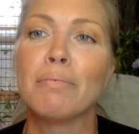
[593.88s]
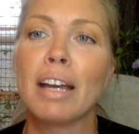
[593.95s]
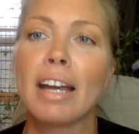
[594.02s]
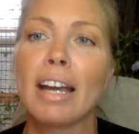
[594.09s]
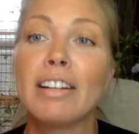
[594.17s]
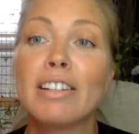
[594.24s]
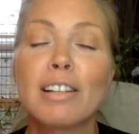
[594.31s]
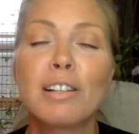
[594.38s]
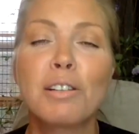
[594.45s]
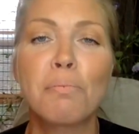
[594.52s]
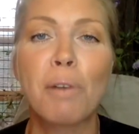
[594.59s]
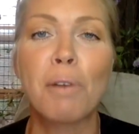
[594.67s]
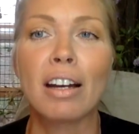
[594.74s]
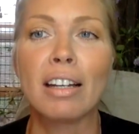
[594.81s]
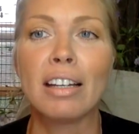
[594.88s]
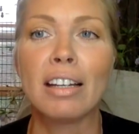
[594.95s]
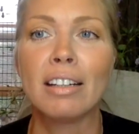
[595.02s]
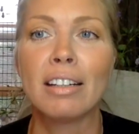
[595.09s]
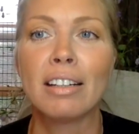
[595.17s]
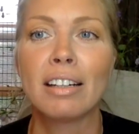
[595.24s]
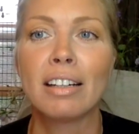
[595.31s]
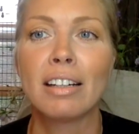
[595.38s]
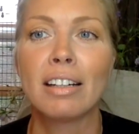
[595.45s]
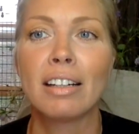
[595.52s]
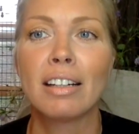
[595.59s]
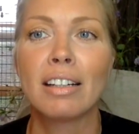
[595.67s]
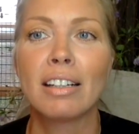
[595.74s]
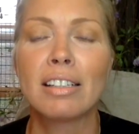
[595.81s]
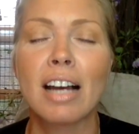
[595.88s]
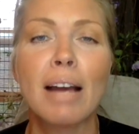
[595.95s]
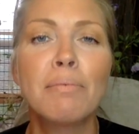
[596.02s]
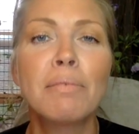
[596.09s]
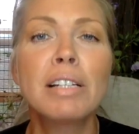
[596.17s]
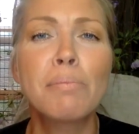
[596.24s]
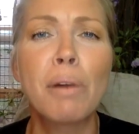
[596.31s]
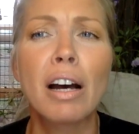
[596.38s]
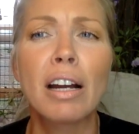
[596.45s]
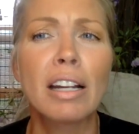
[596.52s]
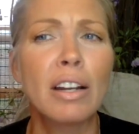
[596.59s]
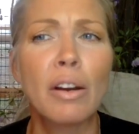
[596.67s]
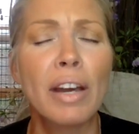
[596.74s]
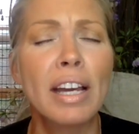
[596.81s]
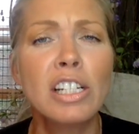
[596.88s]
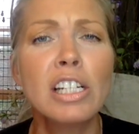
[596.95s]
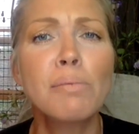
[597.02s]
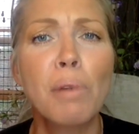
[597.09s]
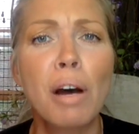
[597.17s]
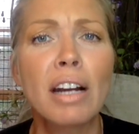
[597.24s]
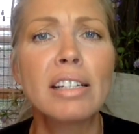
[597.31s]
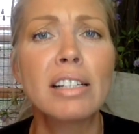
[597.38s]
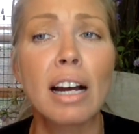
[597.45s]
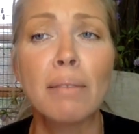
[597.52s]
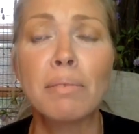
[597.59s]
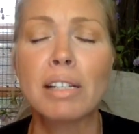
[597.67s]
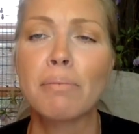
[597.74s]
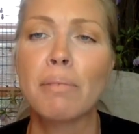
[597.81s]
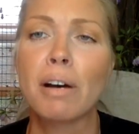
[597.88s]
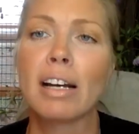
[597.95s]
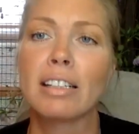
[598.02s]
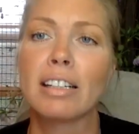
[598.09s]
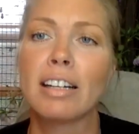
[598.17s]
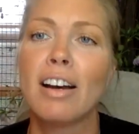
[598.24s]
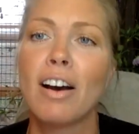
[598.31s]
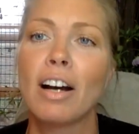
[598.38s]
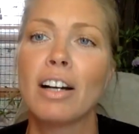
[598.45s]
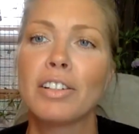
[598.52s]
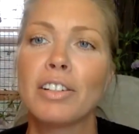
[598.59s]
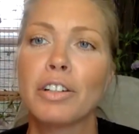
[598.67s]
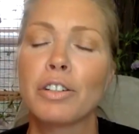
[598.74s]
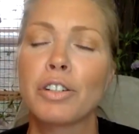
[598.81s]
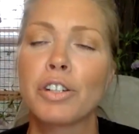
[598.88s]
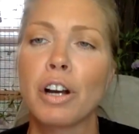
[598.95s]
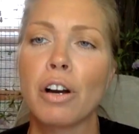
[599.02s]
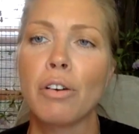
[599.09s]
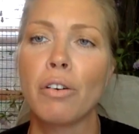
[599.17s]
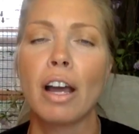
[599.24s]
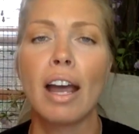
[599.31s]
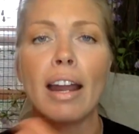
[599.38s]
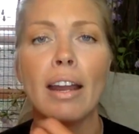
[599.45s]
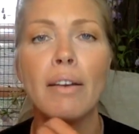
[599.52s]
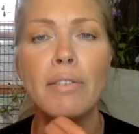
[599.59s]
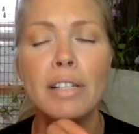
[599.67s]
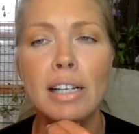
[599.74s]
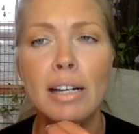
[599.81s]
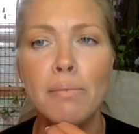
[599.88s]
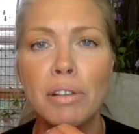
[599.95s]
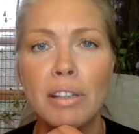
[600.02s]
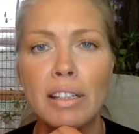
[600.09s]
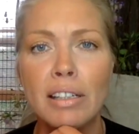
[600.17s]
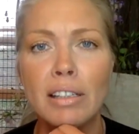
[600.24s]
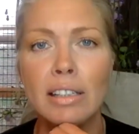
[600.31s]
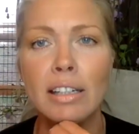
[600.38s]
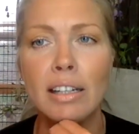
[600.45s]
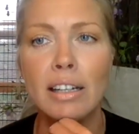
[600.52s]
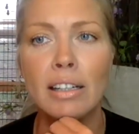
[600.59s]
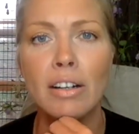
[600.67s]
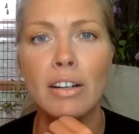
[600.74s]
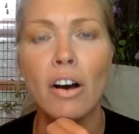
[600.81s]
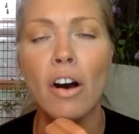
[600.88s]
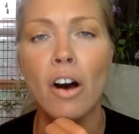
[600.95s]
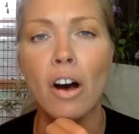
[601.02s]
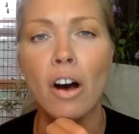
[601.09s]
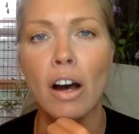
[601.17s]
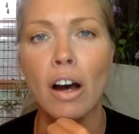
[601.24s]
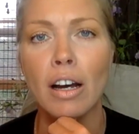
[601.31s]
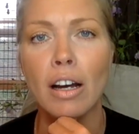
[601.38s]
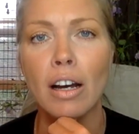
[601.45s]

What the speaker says: Ageless Body, Timeless Body, no, Ageless Body, Timeless Mind onto her show. And I was completely in awe.